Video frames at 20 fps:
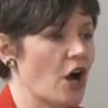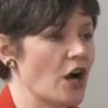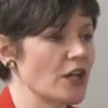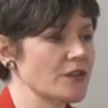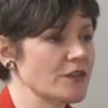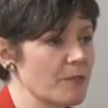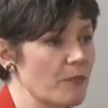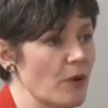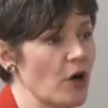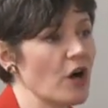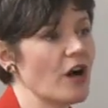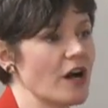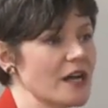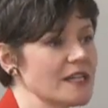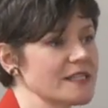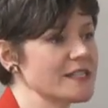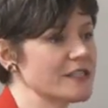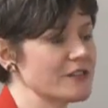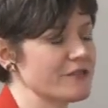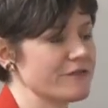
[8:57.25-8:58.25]
On the
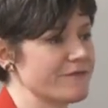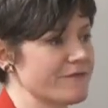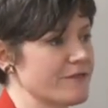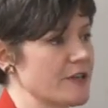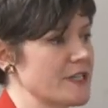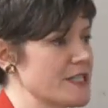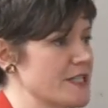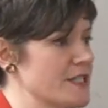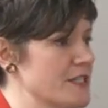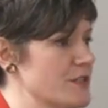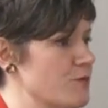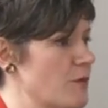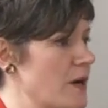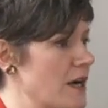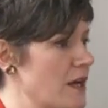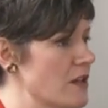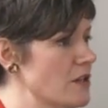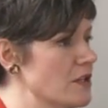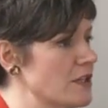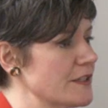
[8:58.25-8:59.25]
positive front as
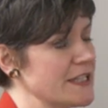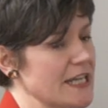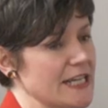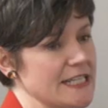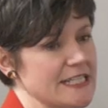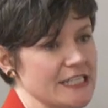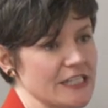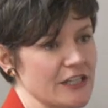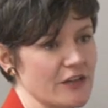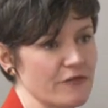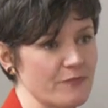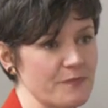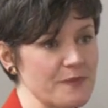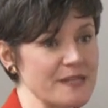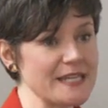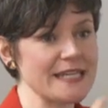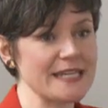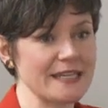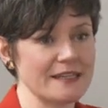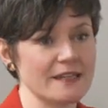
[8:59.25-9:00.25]
well, on the idea of
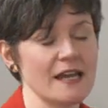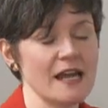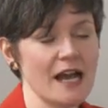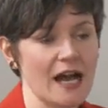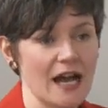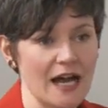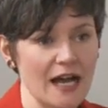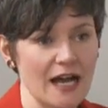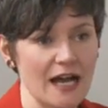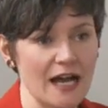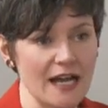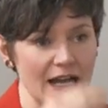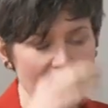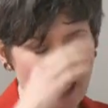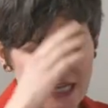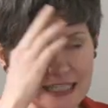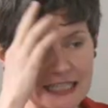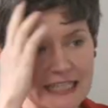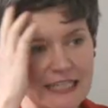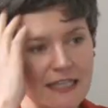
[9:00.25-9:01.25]
being uh,
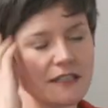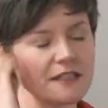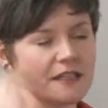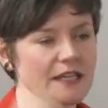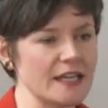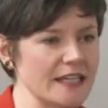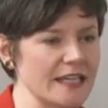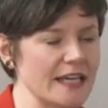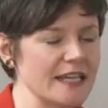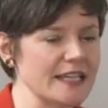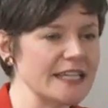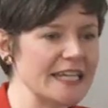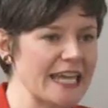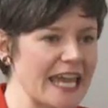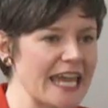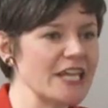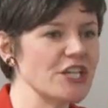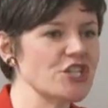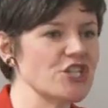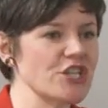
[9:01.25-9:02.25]
an en
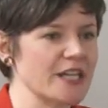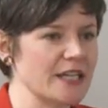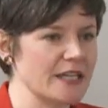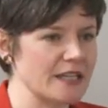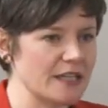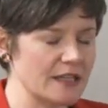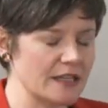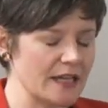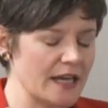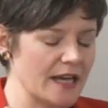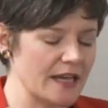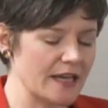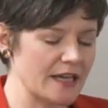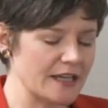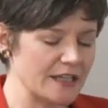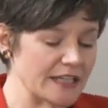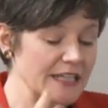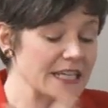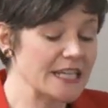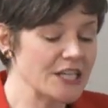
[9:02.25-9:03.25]
engaging and
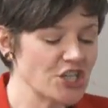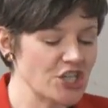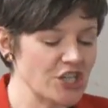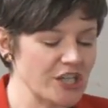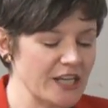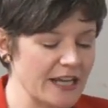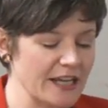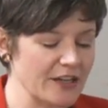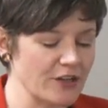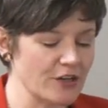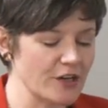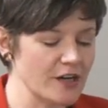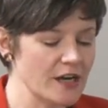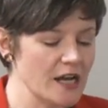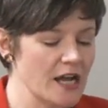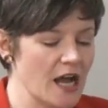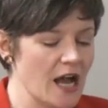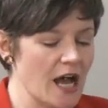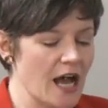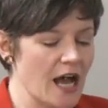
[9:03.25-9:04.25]
an initiator,